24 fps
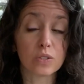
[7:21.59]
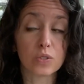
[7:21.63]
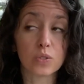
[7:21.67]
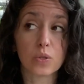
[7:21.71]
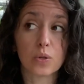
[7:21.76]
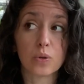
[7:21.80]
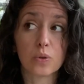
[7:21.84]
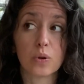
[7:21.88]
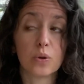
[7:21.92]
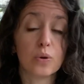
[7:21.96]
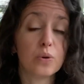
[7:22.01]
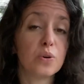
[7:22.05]

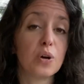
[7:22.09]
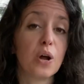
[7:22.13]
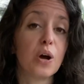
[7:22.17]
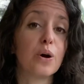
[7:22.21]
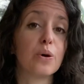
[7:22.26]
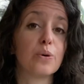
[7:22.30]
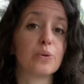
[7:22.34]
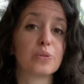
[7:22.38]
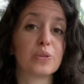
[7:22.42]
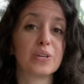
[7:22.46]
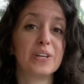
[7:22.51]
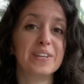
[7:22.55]
So who
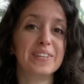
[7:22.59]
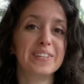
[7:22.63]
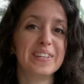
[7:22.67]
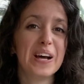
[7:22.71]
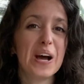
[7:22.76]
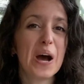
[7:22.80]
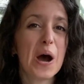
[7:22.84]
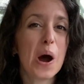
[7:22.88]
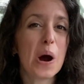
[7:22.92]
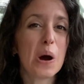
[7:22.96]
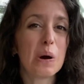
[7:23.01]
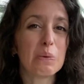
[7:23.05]
knows
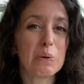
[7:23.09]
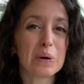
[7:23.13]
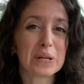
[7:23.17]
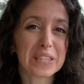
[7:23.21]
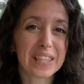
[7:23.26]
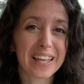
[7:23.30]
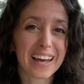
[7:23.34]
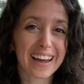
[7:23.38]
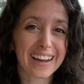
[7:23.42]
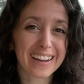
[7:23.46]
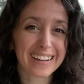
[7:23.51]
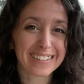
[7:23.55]
what
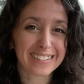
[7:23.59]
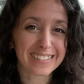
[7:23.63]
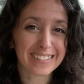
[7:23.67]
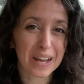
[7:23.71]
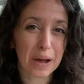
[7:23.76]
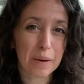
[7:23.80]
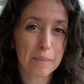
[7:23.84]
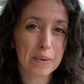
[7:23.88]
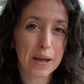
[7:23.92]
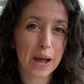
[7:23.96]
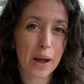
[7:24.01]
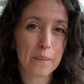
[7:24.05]
the heck is
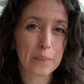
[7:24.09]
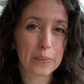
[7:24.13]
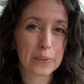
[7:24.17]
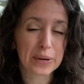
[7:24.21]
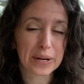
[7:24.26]
coming up?